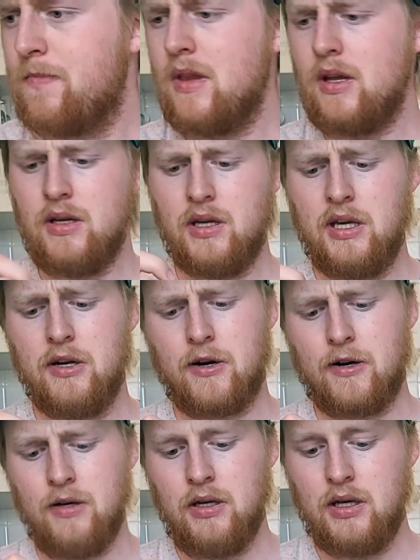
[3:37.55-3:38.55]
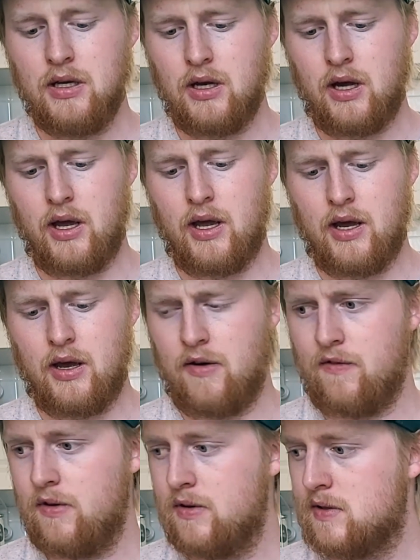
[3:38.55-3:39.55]
Here I have
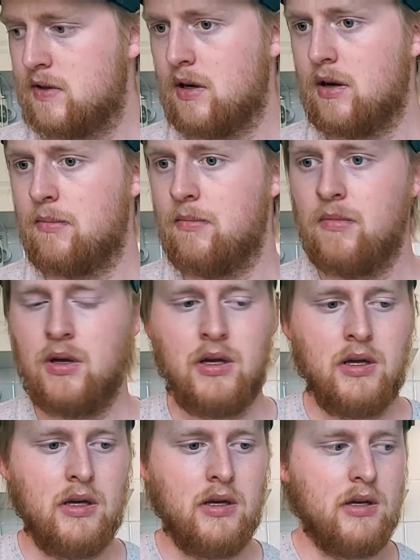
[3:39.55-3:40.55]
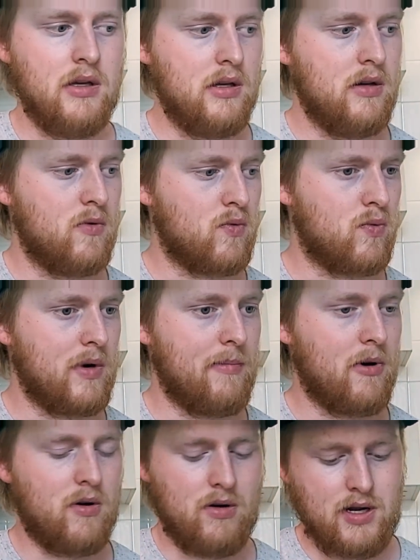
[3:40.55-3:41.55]
some rimmer
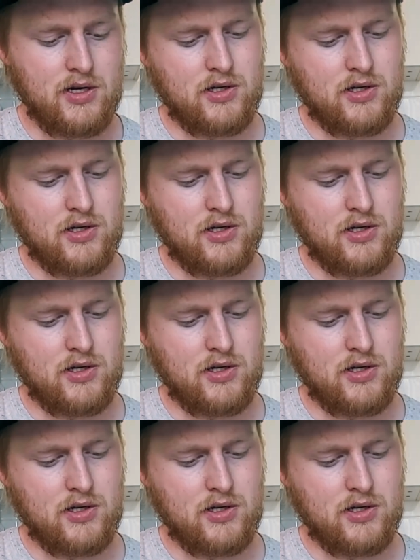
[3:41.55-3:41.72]
I just